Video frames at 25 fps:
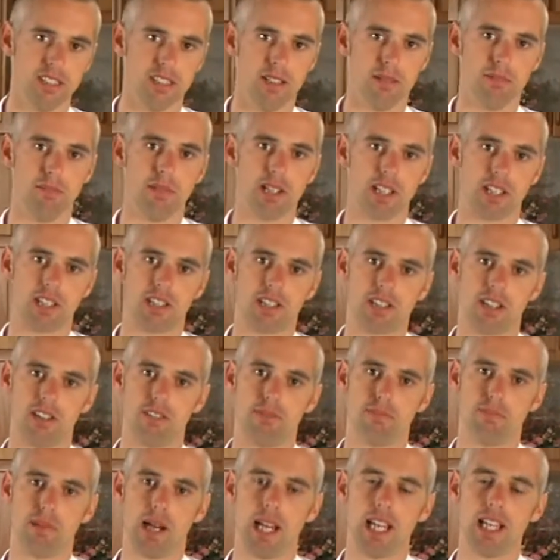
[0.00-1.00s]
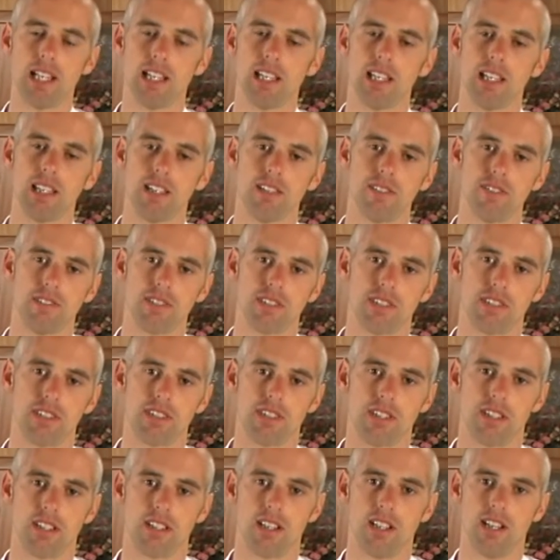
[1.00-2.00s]
mixture of bay
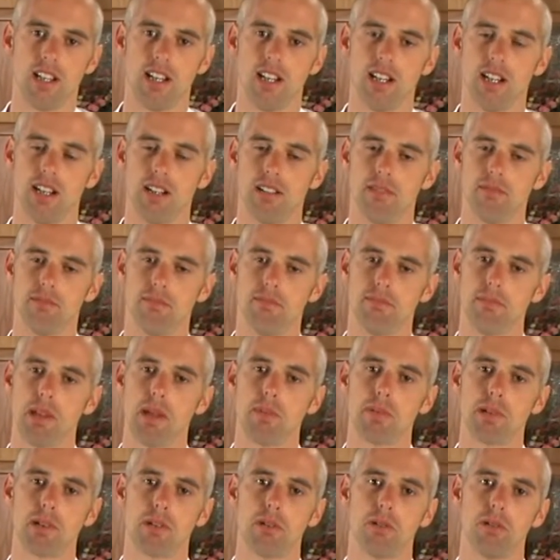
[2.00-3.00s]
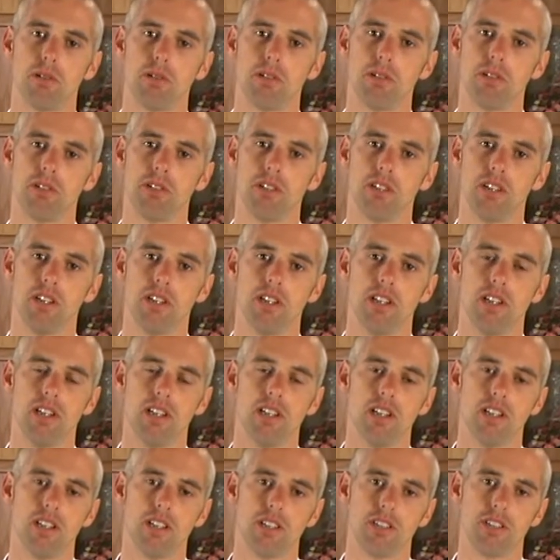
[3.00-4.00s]
leaves, peppercorn,
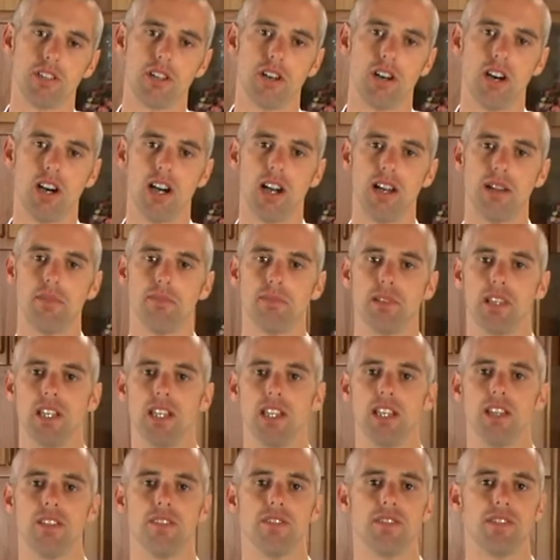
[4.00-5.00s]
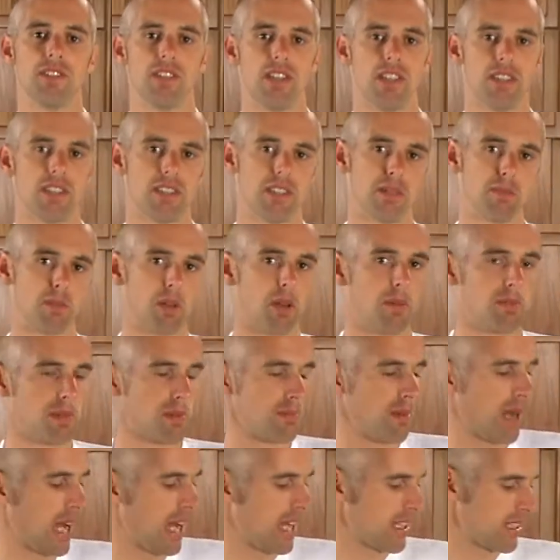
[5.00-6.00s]
thyme leaves, and sometimes
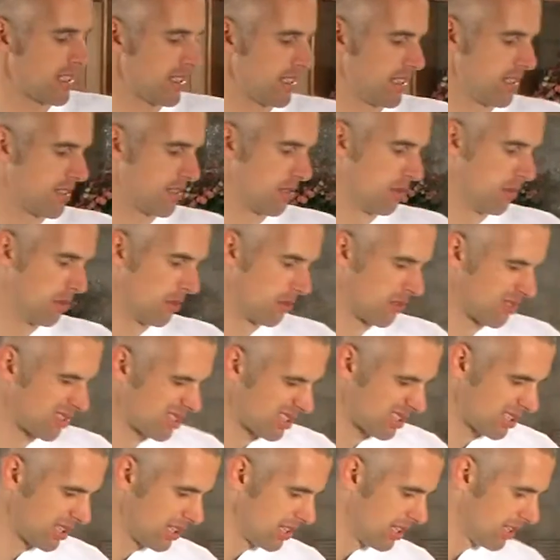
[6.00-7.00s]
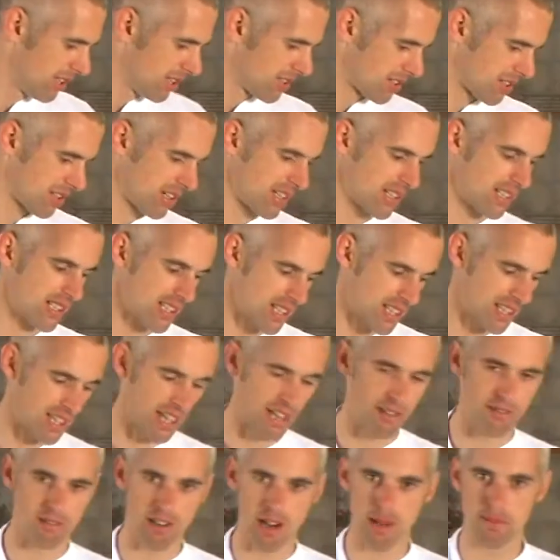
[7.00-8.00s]
parsley stalks. Traditionally,
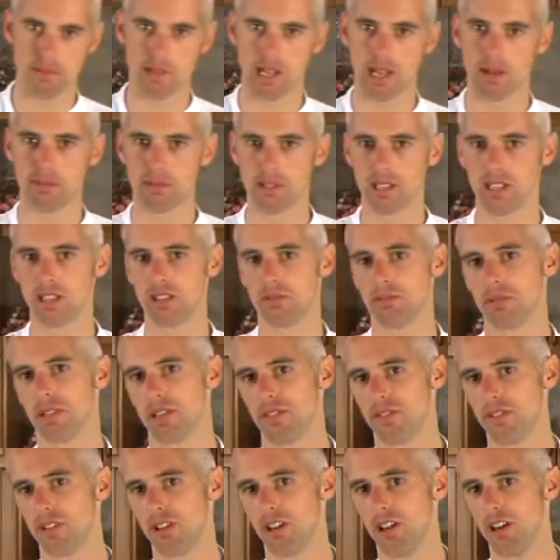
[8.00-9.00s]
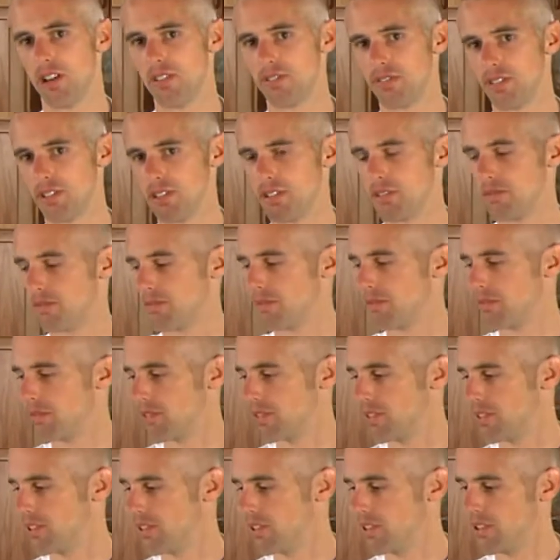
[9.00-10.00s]
they wrap it up in a little bit of cloth and
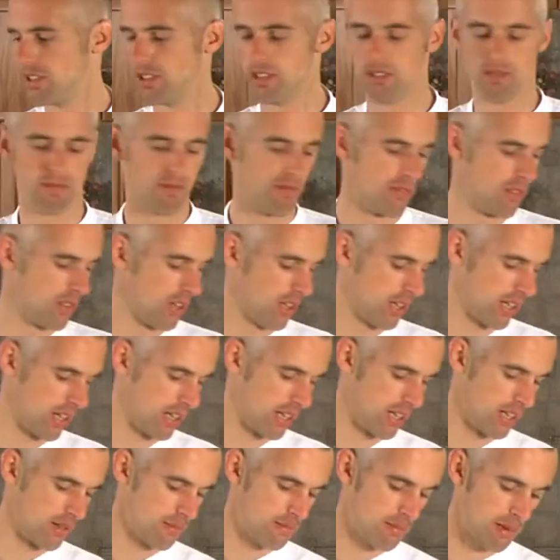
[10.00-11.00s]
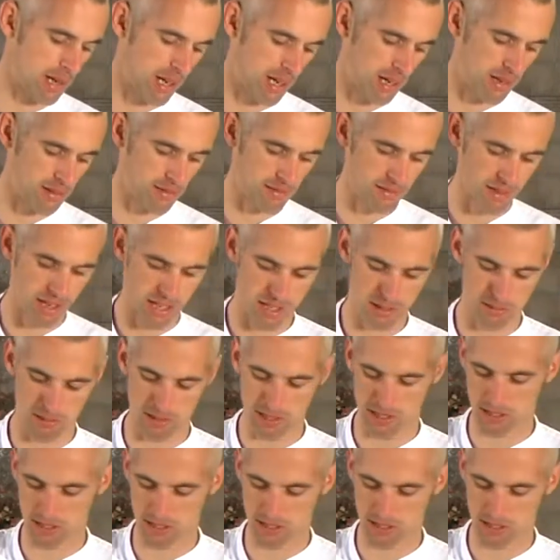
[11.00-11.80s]
dot it in, but as we're